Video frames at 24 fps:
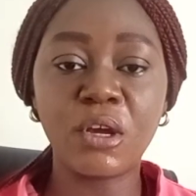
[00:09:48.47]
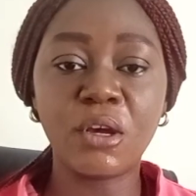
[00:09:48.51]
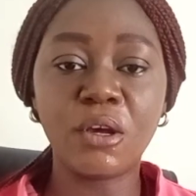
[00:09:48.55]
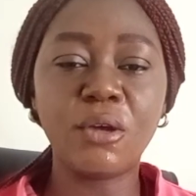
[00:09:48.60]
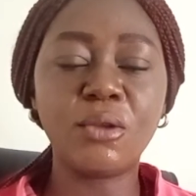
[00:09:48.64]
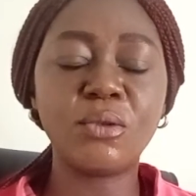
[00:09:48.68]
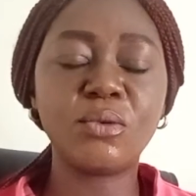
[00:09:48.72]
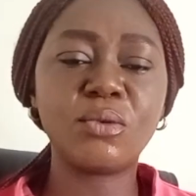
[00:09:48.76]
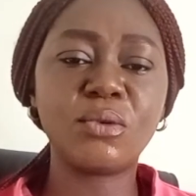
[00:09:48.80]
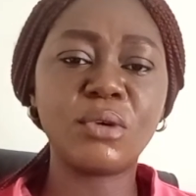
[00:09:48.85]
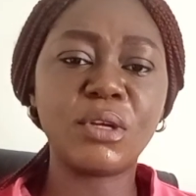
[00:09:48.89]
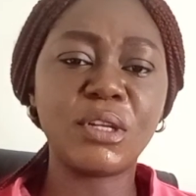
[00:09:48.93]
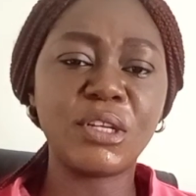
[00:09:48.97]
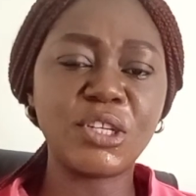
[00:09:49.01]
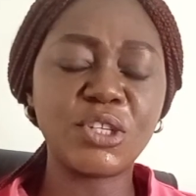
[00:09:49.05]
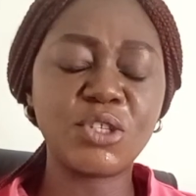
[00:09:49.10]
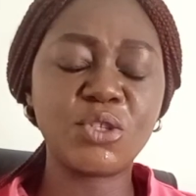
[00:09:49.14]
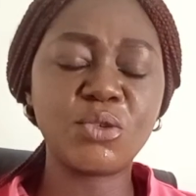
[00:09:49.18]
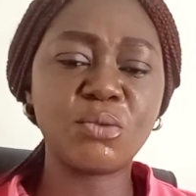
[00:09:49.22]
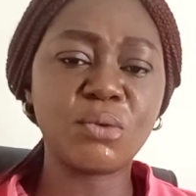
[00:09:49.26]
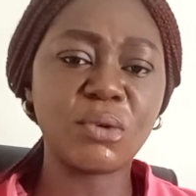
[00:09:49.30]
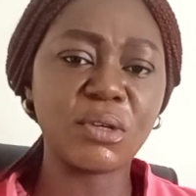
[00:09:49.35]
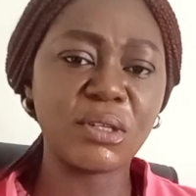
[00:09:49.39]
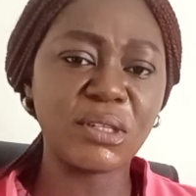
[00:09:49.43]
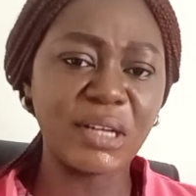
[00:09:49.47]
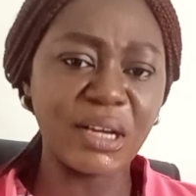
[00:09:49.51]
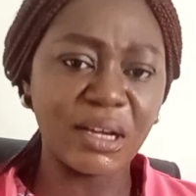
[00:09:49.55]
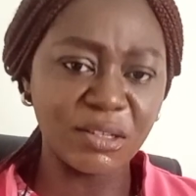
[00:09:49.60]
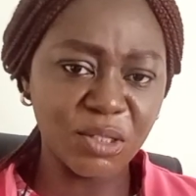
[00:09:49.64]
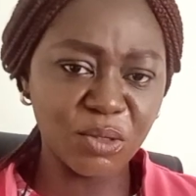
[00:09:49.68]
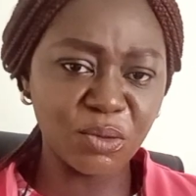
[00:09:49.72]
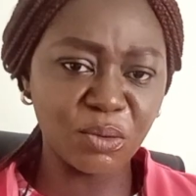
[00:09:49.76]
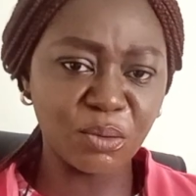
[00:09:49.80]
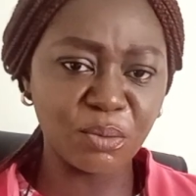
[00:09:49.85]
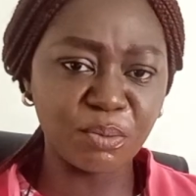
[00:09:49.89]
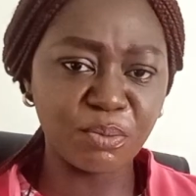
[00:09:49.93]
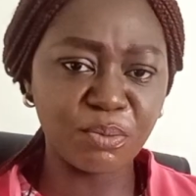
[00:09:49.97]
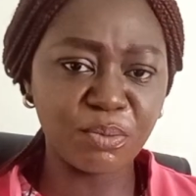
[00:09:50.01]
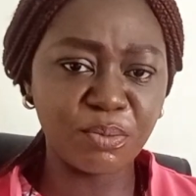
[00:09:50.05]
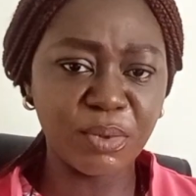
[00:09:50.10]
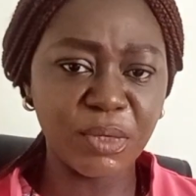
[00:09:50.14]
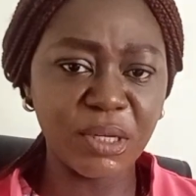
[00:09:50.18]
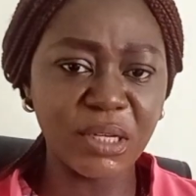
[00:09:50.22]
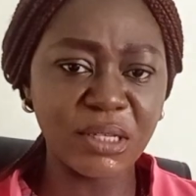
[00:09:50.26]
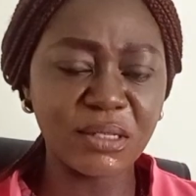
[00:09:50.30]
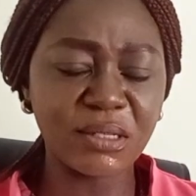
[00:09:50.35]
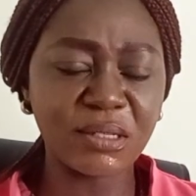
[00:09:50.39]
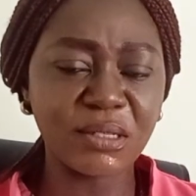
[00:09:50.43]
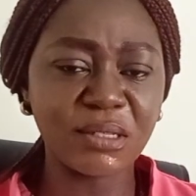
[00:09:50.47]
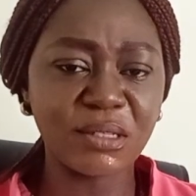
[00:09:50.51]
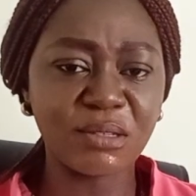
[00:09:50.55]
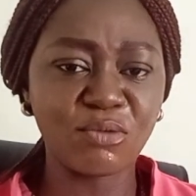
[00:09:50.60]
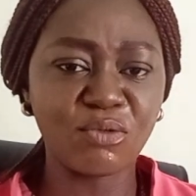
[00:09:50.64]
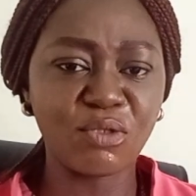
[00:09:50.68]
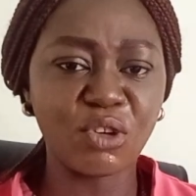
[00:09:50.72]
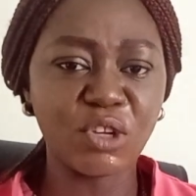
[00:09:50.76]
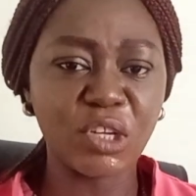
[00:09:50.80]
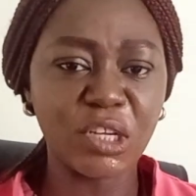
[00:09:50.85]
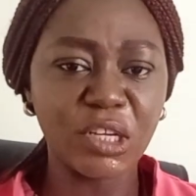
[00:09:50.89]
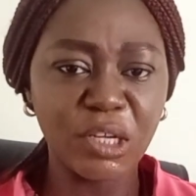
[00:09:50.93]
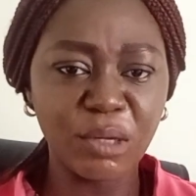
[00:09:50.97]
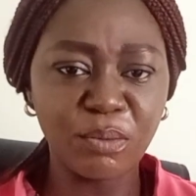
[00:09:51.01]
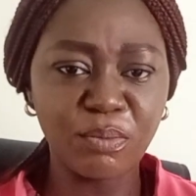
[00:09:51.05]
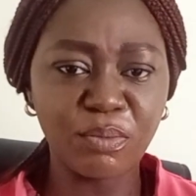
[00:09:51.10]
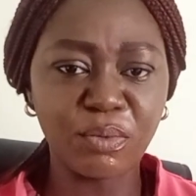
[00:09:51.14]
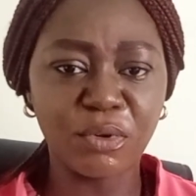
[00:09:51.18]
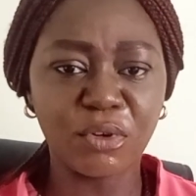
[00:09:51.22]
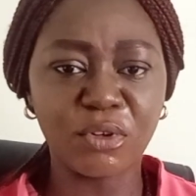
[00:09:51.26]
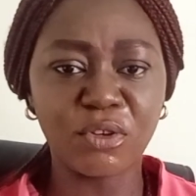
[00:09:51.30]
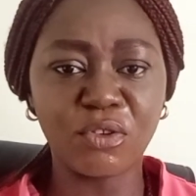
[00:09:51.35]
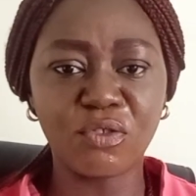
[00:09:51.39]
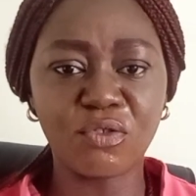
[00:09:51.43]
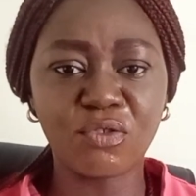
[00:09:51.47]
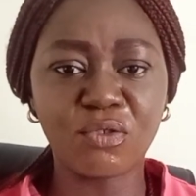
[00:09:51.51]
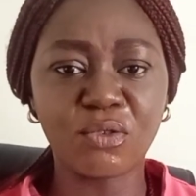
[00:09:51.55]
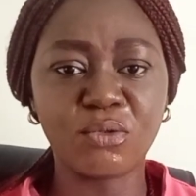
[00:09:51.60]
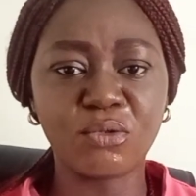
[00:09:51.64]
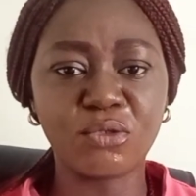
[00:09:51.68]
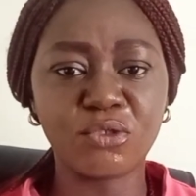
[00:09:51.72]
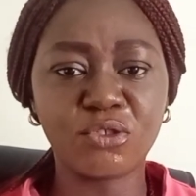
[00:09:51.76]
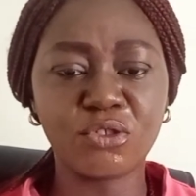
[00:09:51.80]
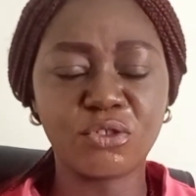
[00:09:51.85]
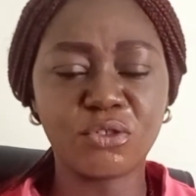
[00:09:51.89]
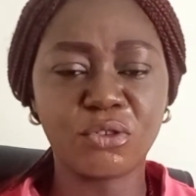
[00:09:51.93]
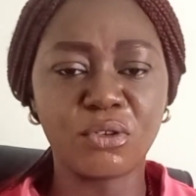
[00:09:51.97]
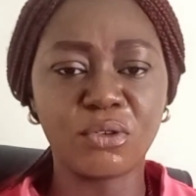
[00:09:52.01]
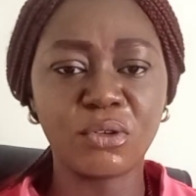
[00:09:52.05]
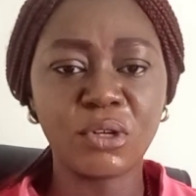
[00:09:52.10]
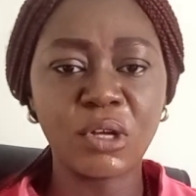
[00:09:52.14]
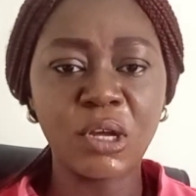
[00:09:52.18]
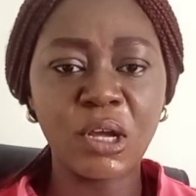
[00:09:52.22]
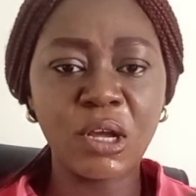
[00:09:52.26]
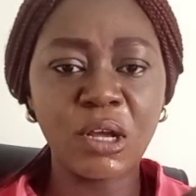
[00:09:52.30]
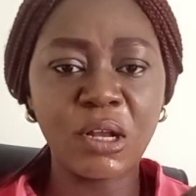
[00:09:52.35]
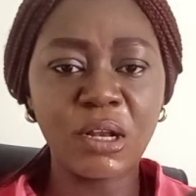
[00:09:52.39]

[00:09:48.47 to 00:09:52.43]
You know, in each ward there are some places we keep all the solution